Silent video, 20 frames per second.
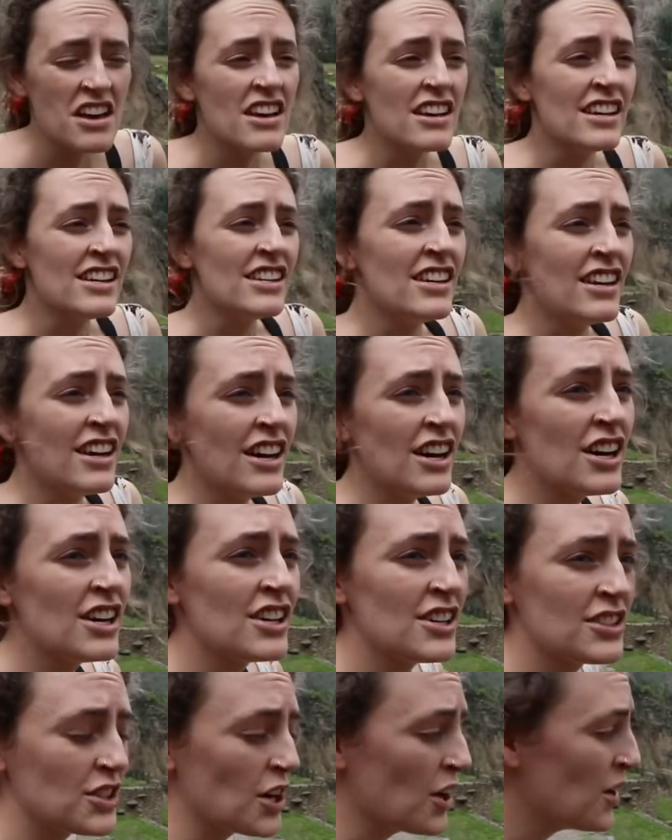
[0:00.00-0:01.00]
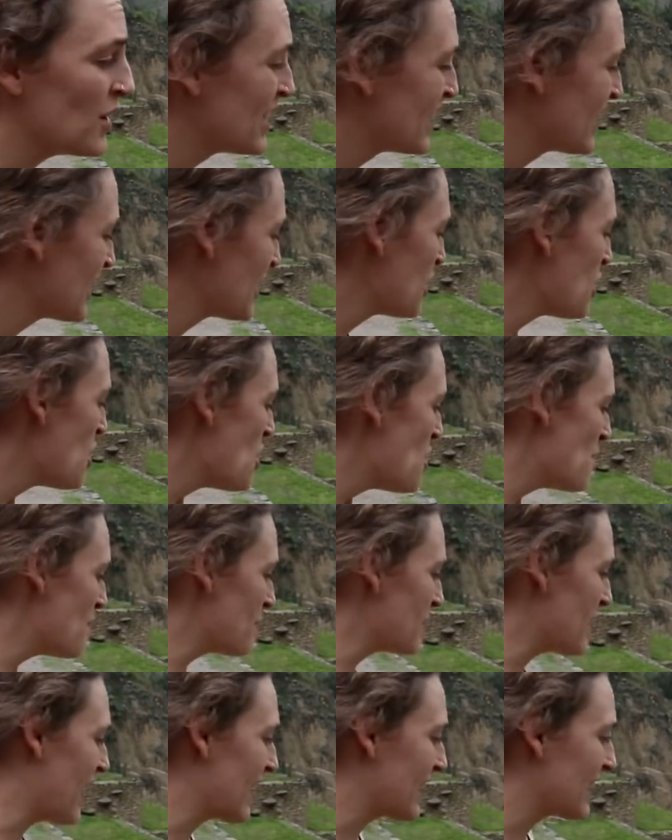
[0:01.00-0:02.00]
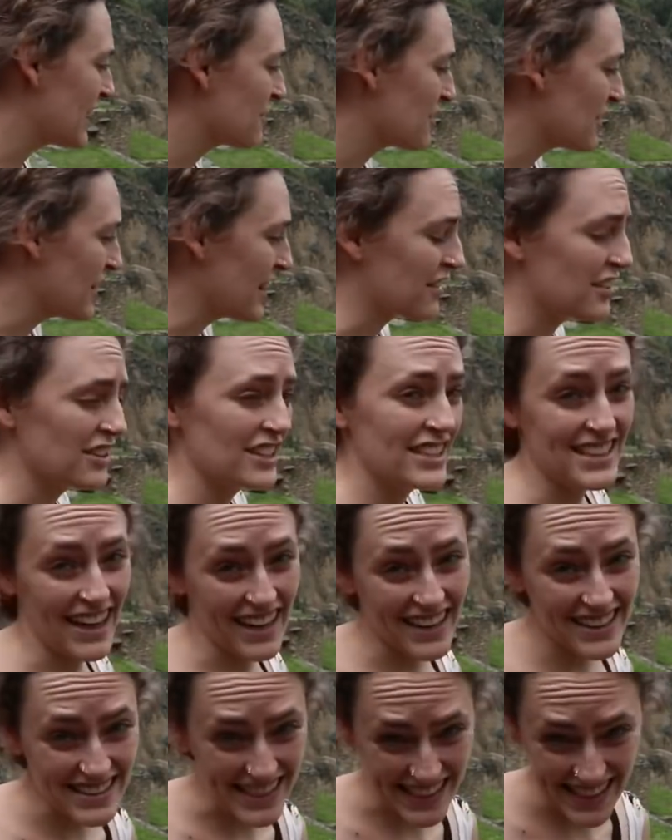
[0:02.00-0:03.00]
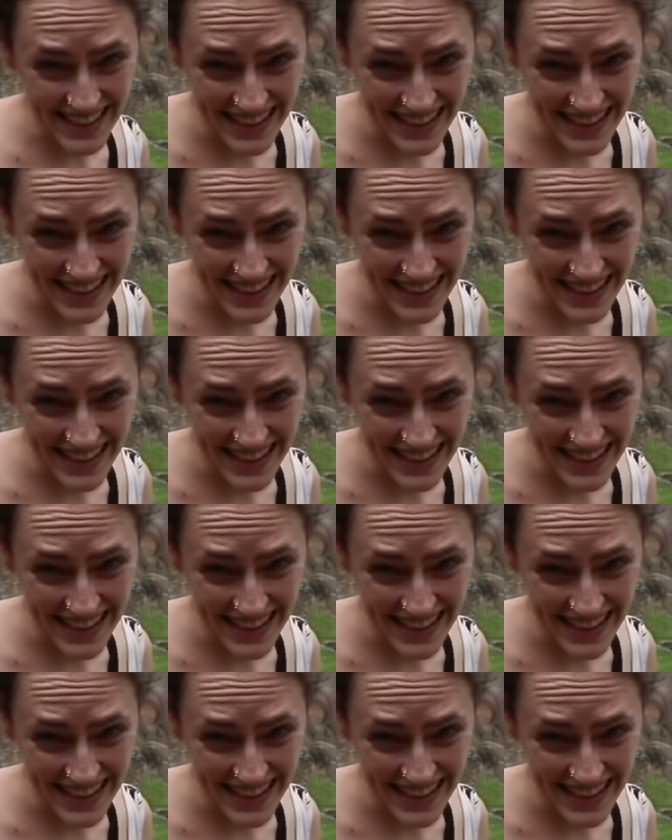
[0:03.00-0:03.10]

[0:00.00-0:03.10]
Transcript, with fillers: Hmm. so we've been hiking for like 30 seconds,